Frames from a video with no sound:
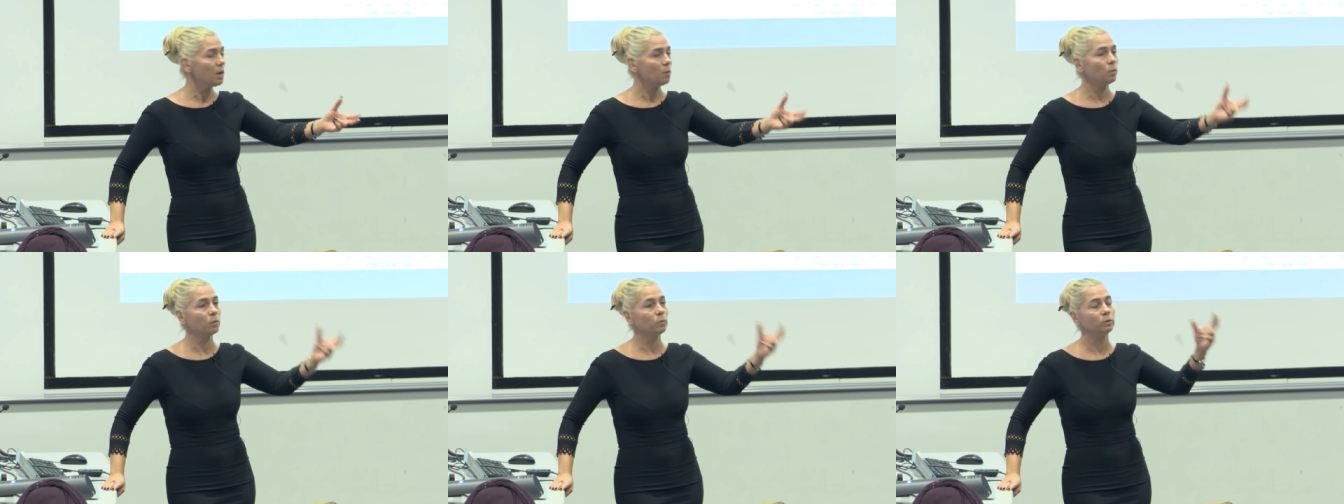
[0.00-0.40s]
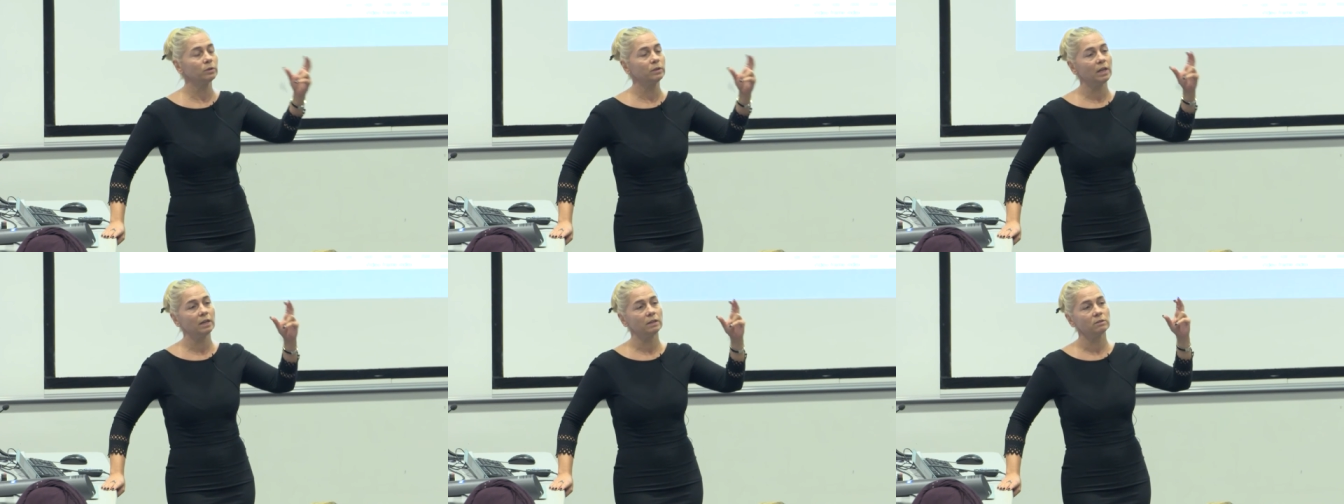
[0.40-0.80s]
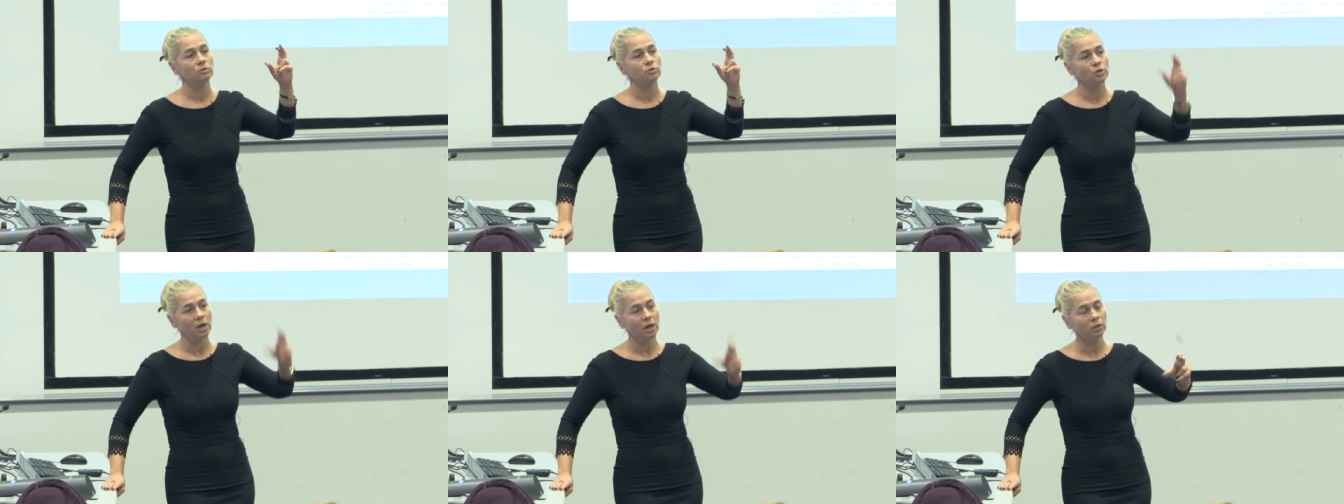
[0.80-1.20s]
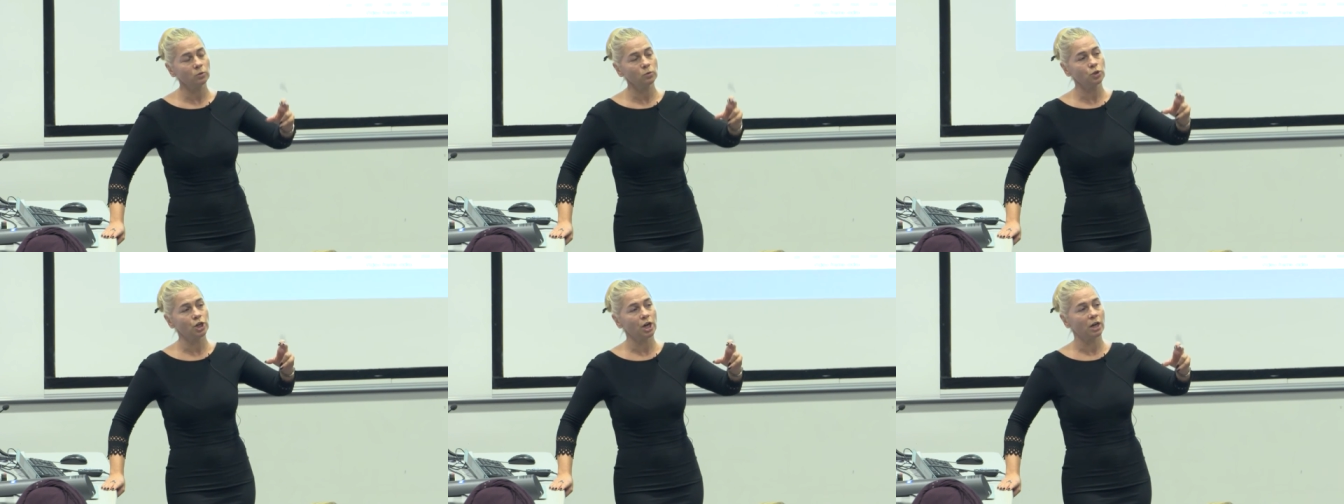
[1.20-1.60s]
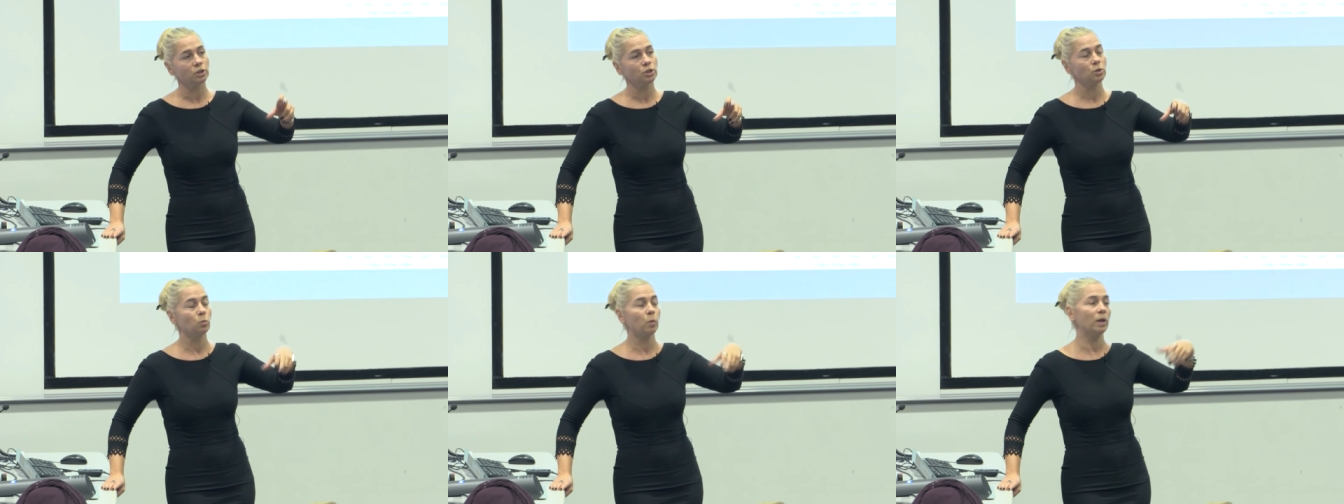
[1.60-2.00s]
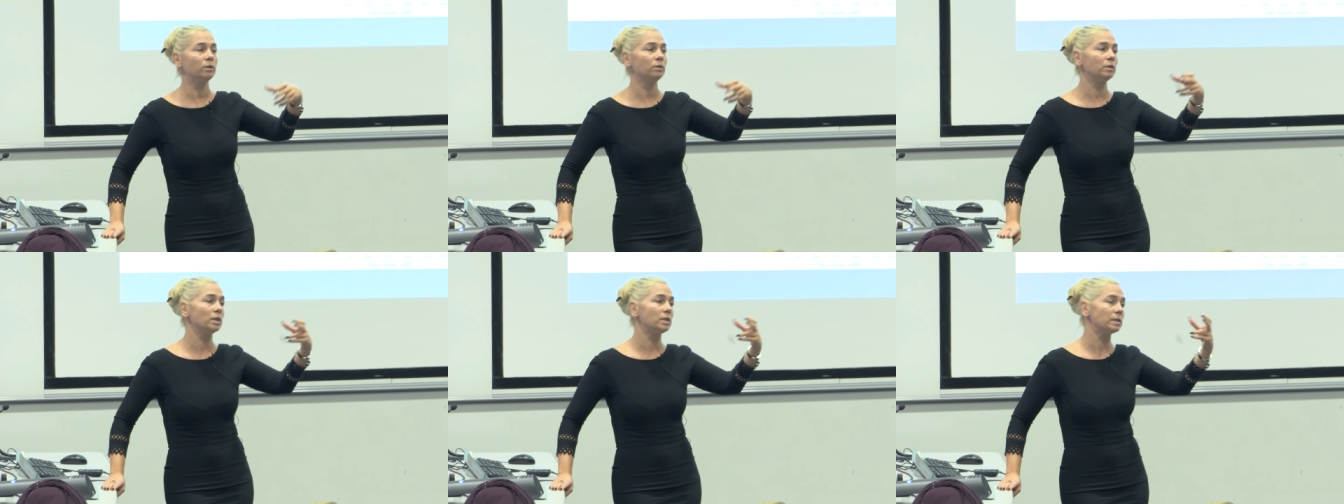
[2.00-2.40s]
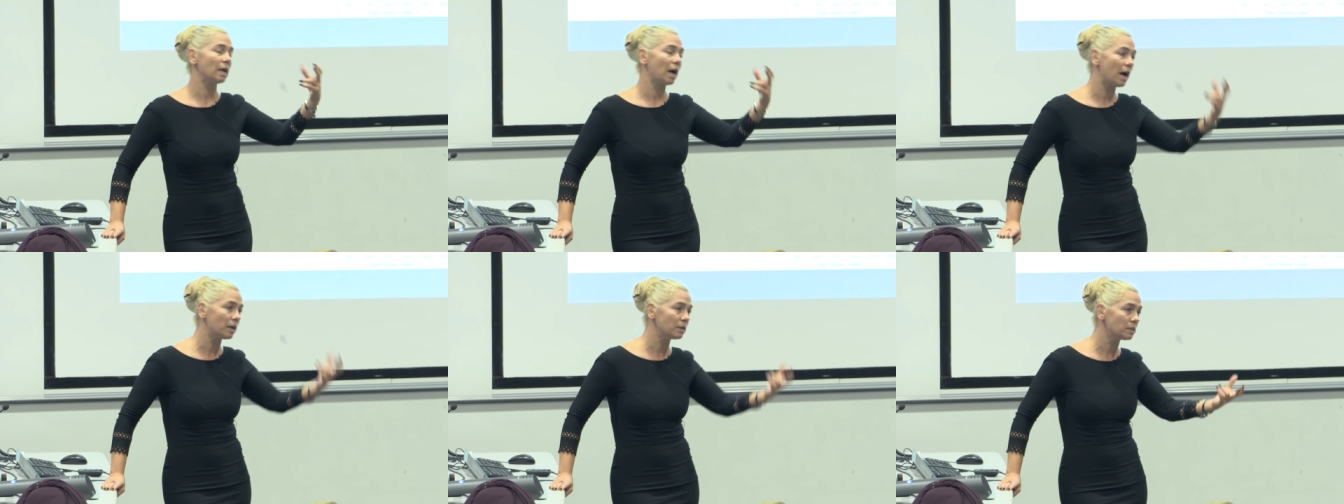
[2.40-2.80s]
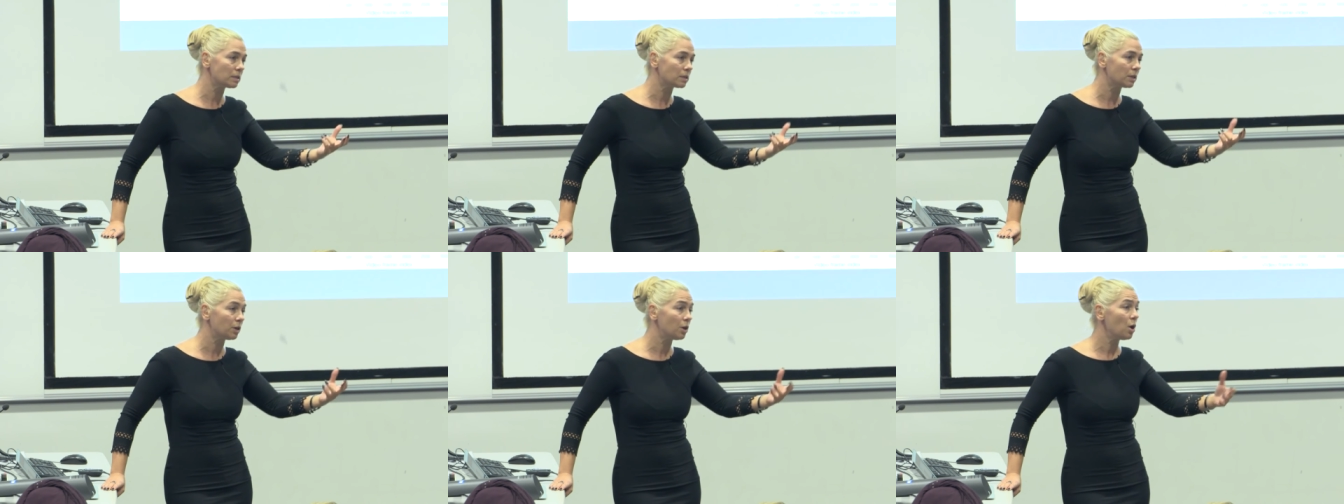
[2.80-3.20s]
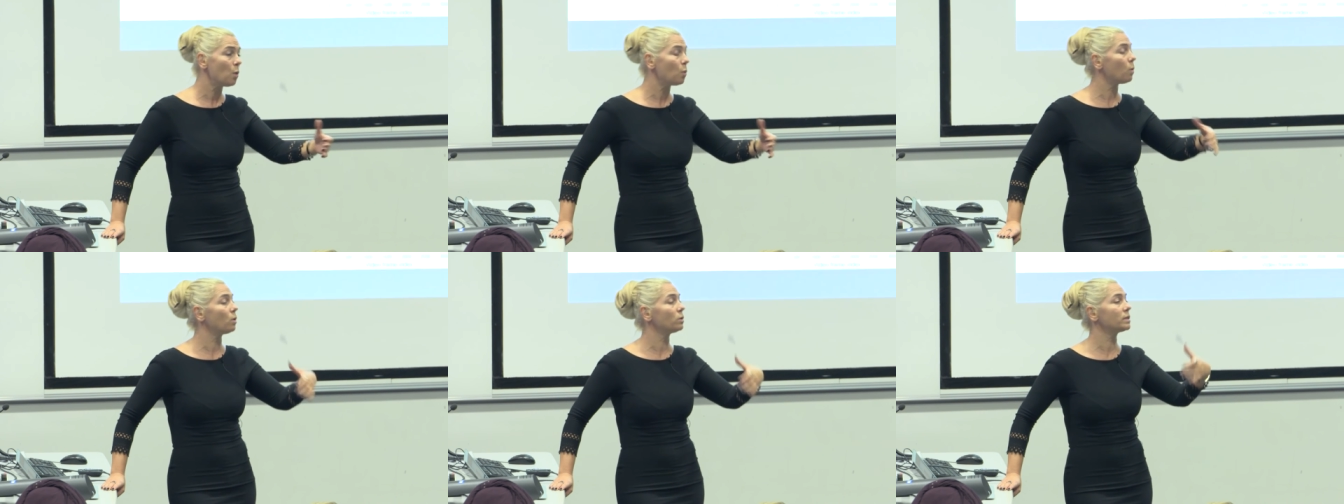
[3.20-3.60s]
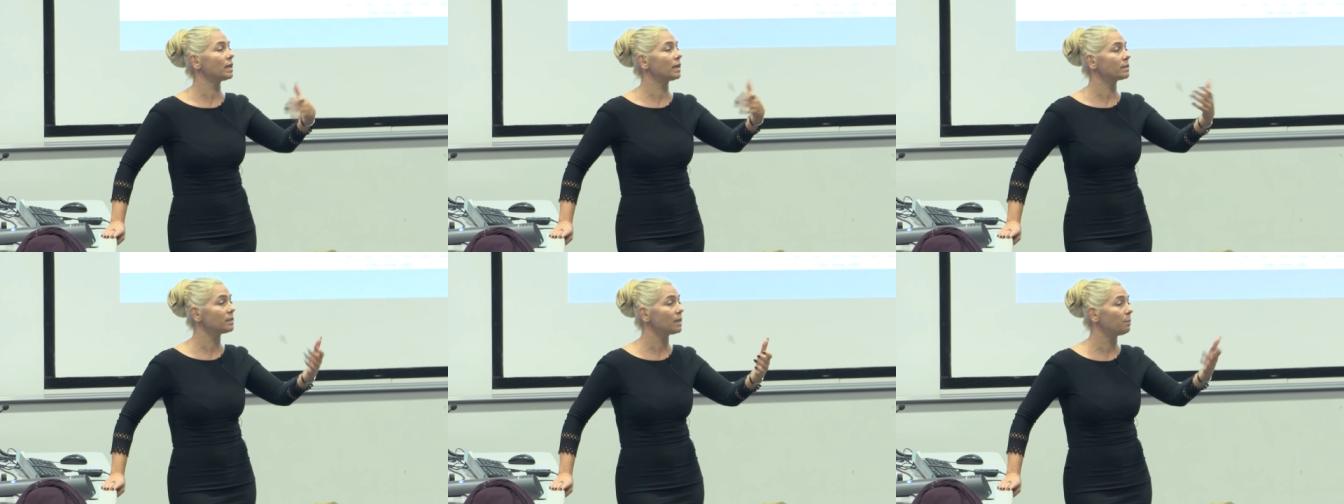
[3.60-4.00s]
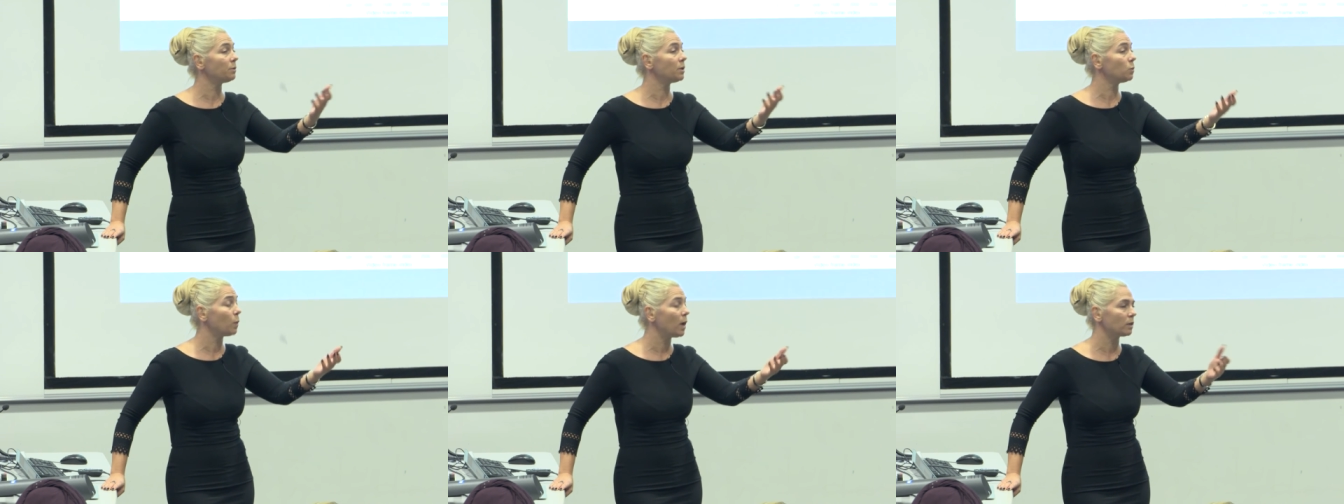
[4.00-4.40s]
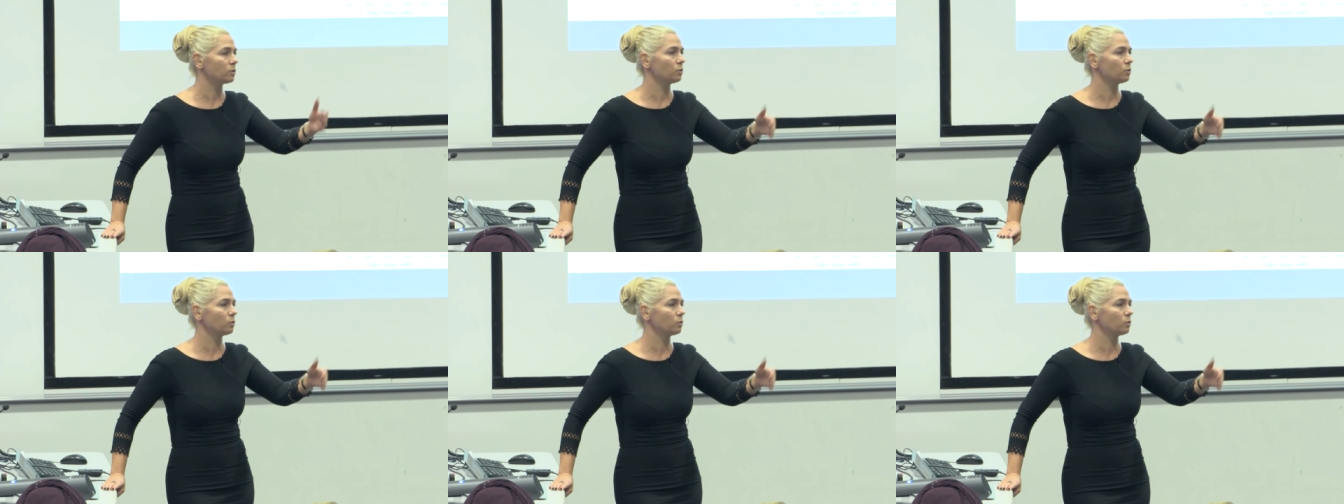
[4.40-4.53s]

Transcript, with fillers: we would then try to judge whether this answer was accepted well.